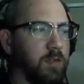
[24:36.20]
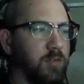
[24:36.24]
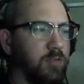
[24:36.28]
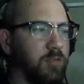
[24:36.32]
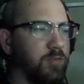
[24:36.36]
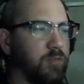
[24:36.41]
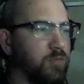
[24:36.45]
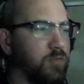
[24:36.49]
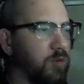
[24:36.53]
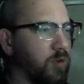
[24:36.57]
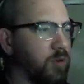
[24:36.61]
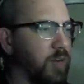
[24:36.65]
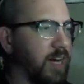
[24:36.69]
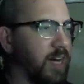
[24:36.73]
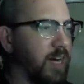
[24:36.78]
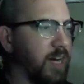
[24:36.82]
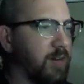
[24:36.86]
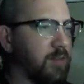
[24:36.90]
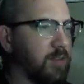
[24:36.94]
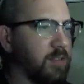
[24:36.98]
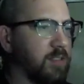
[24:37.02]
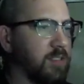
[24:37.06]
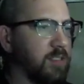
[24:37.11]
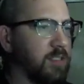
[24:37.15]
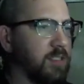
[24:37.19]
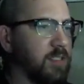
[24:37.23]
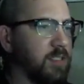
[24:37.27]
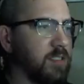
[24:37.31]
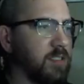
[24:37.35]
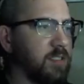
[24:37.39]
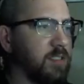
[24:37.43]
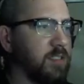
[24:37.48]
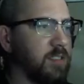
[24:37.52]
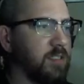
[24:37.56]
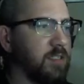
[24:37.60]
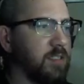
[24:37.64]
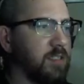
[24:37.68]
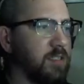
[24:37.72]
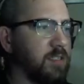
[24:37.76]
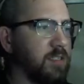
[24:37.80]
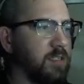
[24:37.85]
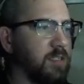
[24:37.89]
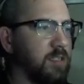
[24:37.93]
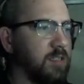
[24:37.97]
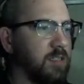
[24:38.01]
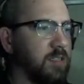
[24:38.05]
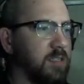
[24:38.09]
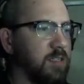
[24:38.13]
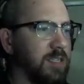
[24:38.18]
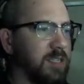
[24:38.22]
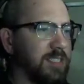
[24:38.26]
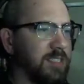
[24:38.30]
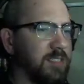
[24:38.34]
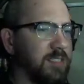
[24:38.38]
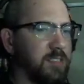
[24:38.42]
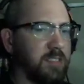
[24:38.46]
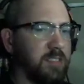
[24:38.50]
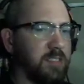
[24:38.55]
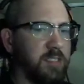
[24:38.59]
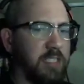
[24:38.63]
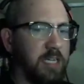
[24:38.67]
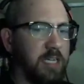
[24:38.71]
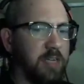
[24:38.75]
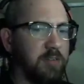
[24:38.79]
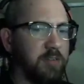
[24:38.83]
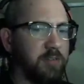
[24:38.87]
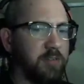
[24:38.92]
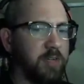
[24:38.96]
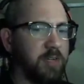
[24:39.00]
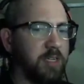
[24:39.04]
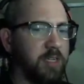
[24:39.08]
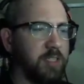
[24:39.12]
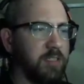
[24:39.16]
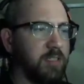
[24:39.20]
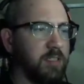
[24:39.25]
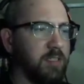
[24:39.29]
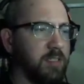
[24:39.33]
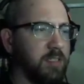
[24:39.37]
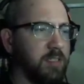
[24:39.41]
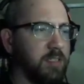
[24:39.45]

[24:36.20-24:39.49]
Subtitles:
4 hours? That doesn't sound right.